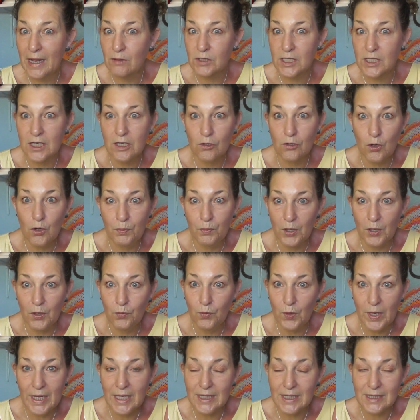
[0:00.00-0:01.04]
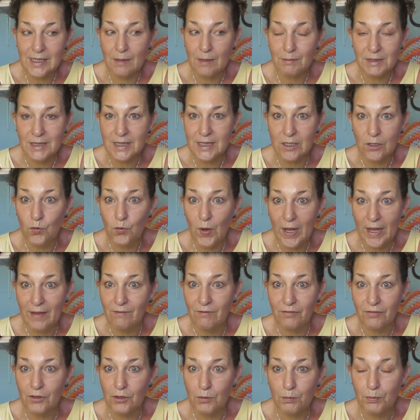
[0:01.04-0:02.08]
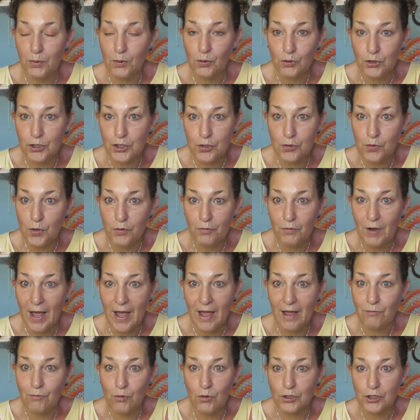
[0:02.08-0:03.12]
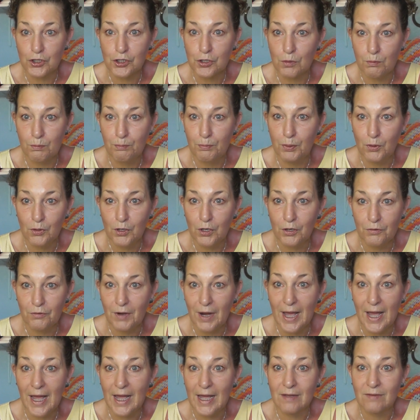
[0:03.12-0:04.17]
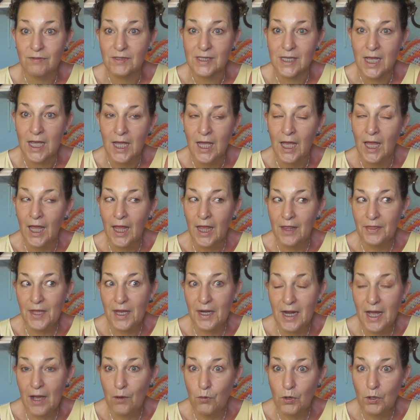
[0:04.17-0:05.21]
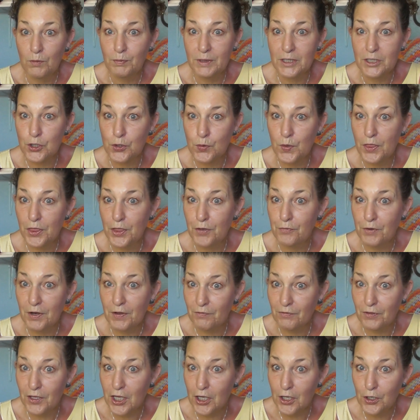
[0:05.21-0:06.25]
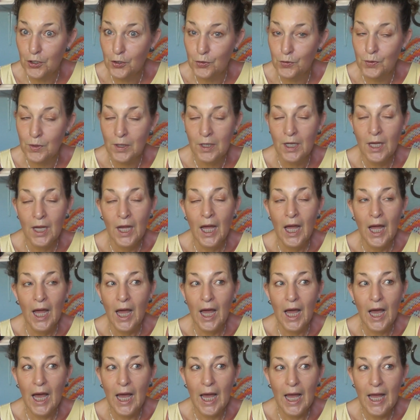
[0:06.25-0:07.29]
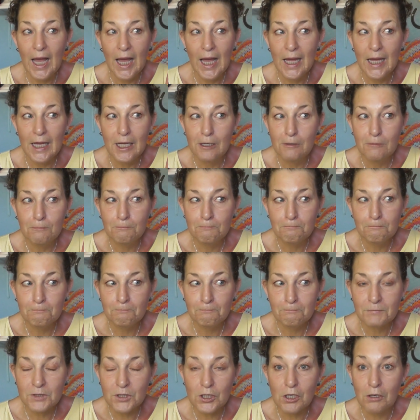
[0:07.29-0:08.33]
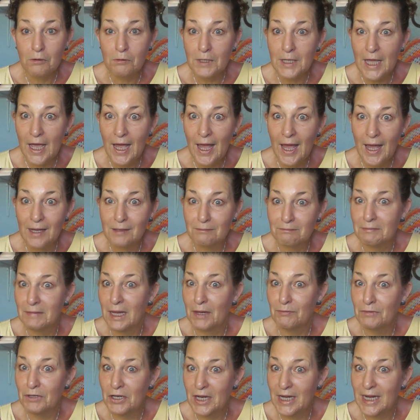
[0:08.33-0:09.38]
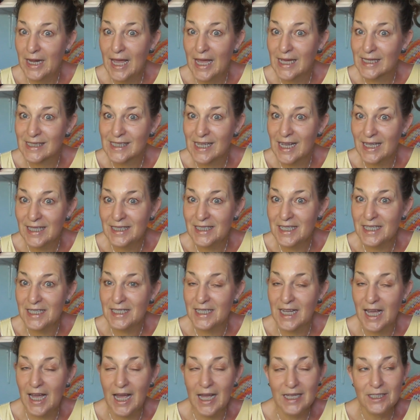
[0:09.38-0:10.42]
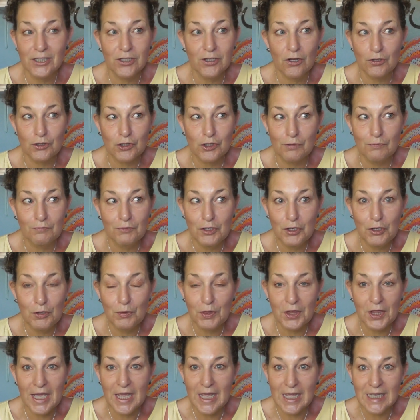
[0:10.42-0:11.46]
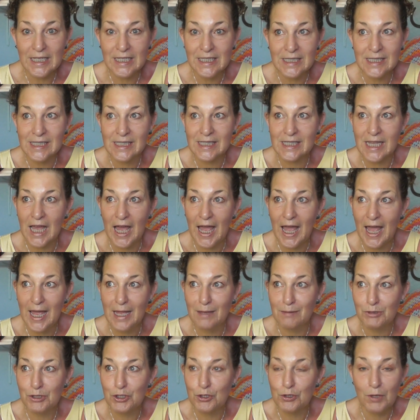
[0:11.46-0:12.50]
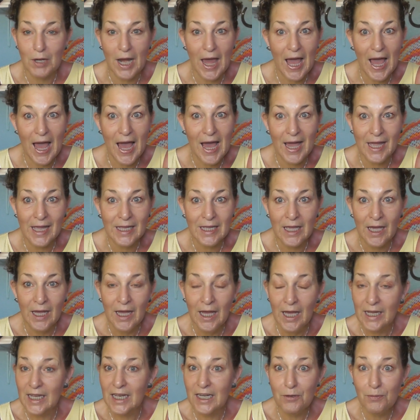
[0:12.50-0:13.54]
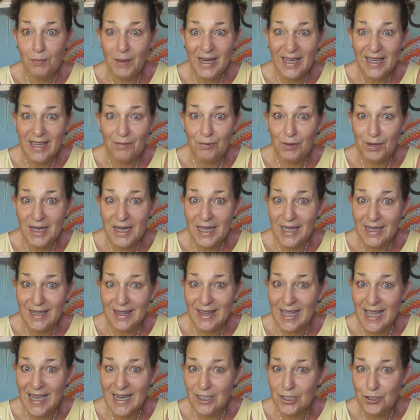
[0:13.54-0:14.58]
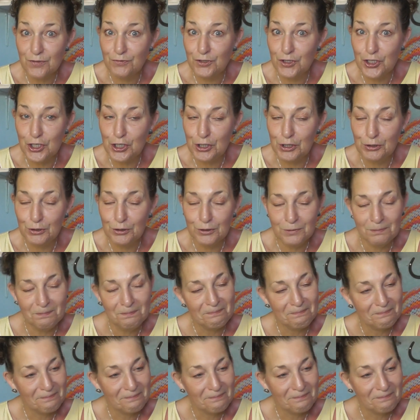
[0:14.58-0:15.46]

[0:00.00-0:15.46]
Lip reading: out in a couple of weeks. I'm still waiting for the book to arrive. Once the book arrives, then I will be doing the review. So yeah, I'm really excited, guys. Lots of new things in July. Can you believe we're near the end of June?